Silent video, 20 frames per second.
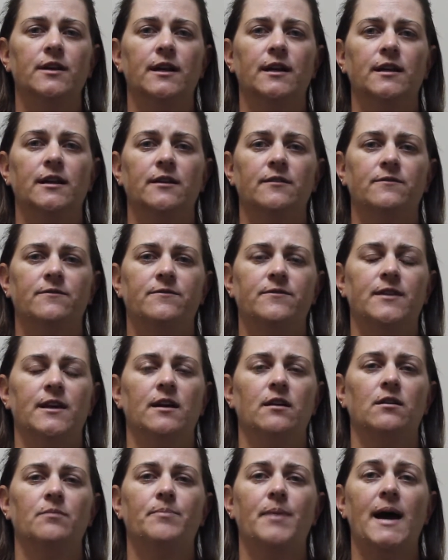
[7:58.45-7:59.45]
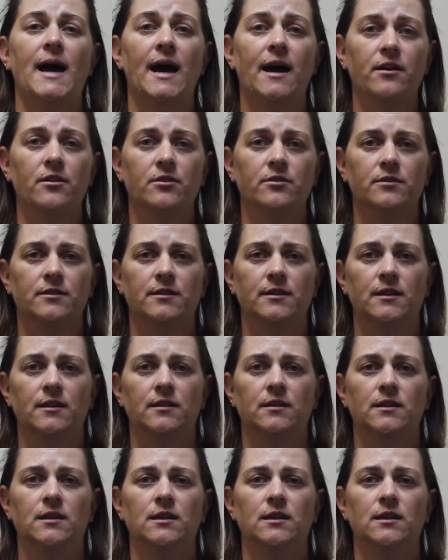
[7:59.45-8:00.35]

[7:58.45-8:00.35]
and if they are patterned, then